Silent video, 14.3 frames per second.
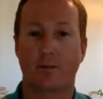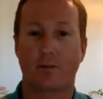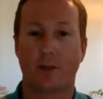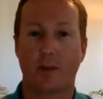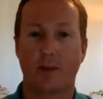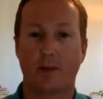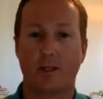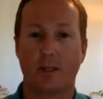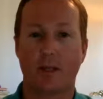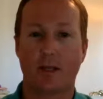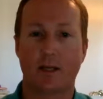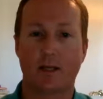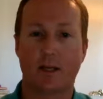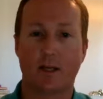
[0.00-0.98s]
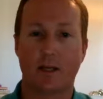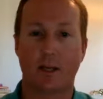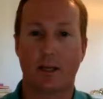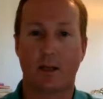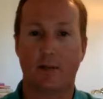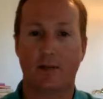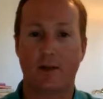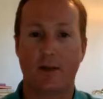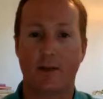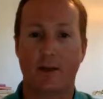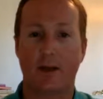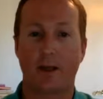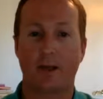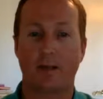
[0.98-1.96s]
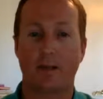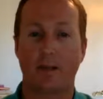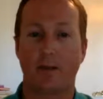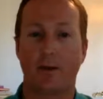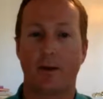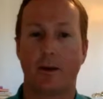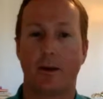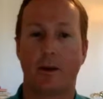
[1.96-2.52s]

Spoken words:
by using that technique of aim high in steering.